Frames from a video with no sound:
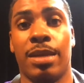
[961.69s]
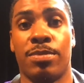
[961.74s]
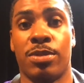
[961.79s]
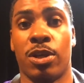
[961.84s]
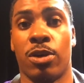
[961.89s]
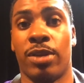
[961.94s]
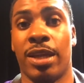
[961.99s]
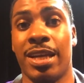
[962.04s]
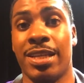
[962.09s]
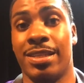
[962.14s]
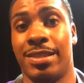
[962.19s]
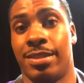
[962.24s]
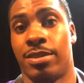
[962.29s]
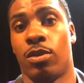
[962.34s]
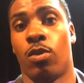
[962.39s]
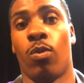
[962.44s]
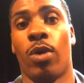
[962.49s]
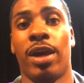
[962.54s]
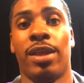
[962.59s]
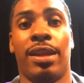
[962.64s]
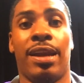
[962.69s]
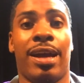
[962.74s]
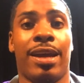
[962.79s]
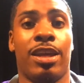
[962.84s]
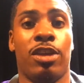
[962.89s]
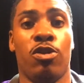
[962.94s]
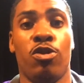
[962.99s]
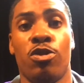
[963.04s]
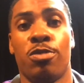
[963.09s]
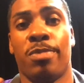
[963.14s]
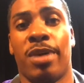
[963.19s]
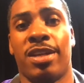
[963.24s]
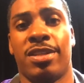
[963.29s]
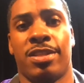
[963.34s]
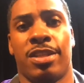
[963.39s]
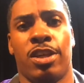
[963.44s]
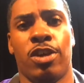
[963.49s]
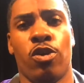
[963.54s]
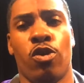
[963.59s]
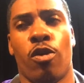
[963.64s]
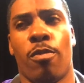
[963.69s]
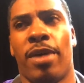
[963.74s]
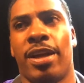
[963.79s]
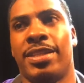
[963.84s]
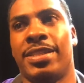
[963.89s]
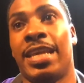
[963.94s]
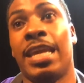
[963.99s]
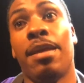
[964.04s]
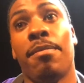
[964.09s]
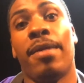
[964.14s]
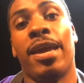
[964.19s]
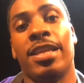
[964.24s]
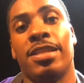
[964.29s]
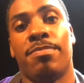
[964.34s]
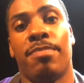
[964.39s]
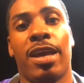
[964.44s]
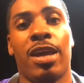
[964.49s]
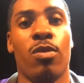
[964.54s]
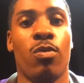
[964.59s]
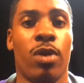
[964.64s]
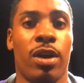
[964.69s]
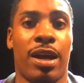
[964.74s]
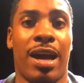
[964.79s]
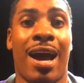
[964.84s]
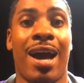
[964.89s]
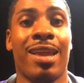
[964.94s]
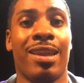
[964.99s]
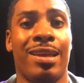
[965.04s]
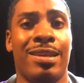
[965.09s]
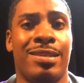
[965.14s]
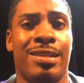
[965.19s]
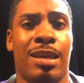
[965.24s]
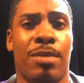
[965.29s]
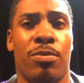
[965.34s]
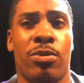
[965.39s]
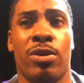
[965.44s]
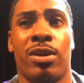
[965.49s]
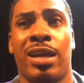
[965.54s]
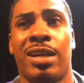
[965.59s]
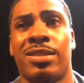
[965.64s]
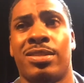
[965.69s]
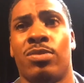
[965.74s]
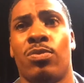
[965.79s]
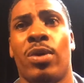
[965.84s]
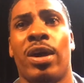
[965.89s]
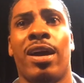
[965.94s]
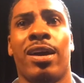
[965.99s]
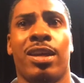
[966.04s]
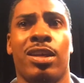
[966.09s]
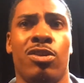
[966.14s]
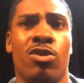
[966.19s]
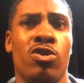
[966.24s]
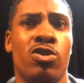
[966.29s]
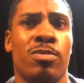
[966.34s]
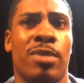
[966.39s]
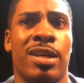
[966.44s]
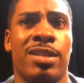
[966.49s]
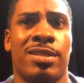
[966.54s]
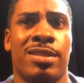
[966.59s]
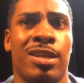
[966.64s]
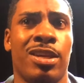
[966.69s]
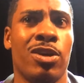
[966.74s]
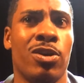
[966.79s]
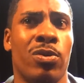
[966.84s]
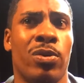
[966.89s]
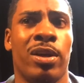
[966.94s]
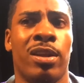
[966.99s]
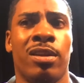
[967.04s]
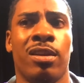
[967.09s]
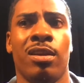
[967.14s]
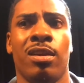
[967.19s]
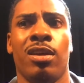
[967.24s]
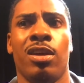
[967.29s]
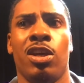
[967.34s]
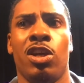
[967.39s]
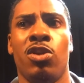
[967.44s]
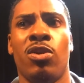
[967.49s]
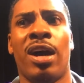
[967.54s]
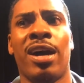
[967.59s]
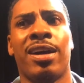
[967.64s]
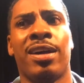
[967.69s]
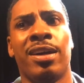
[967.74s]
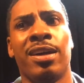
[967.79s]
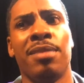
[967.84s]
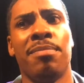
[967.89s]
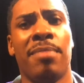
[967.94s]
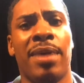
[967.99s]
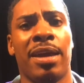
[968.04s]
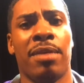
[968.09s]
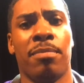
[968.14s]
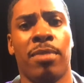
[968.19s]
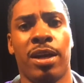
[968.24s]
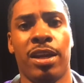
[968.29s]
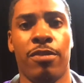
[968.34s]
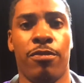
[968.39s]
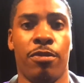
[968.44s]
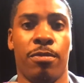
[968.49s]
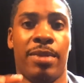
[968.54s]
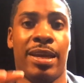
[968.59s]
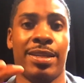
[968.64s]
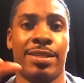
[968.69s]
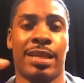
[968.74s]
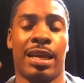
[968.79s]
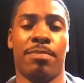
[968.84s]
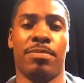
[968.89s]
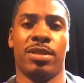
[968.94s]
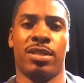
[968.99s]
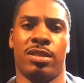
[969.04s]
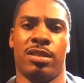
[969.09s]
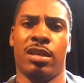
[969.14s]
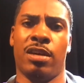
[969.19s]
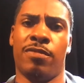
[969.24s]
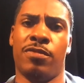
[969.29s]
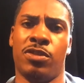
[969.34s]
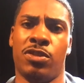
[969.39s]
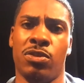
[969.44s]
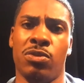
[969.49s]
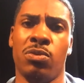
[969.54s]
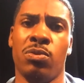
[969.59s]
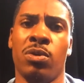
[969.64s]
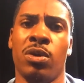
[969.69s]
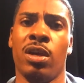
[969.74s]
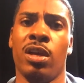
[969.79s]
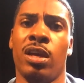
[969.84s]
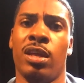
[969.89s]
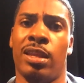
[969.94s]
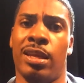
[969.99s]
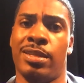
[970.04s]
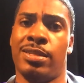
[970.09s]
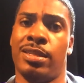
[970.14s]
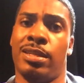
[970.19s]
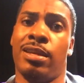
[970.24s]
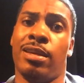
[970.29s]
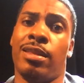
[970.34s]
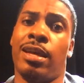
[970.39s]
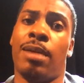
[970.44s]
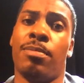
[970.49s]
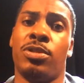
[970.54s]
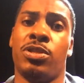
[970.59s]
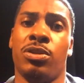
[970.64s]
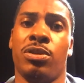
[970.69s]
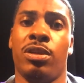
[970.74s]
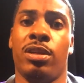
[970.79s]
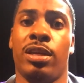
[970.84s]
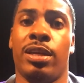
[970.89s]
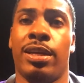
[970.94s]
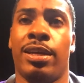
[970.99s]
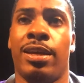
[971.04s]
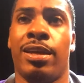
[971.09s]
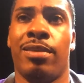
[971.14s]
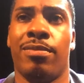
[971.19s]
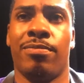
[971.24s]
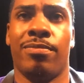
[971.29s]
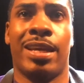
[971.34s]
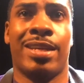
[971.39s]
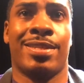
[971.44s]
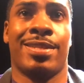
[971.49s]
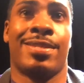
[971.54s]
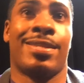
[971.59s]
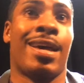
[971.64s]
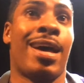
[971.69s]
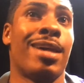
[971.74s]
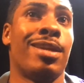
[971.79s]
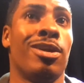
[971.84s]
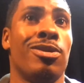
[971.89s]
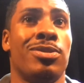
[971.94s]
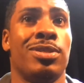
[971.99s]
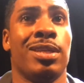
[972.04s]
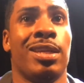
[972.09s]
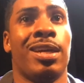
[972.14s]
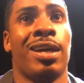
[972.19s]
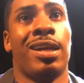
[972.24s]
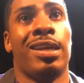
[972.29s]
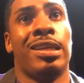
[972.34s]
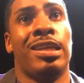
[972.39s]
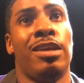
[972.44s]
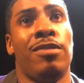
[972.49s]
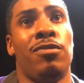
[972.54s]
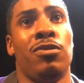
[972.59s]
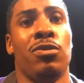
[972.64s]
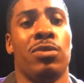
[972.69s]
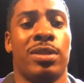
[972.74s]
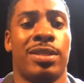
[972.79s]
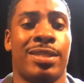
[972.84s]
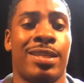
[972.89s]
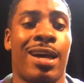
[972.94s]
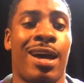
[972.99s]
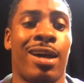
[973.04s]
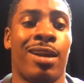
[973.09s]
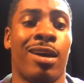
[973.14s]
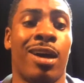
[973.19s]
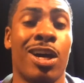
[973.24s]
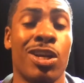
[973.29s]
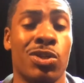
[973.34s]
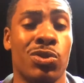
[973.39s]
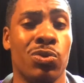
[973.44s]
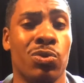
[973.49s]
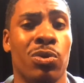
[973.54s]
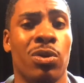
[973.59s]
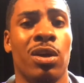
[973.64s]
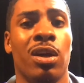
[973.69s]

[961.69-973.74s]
So that's a way that I can use my skill, or my teammates may want a highlight tape, or that's the way I can use my skill. And, I could make money from that type of stuff too. That's another opportunity, again, as a side note, to kind of give you a side hustle.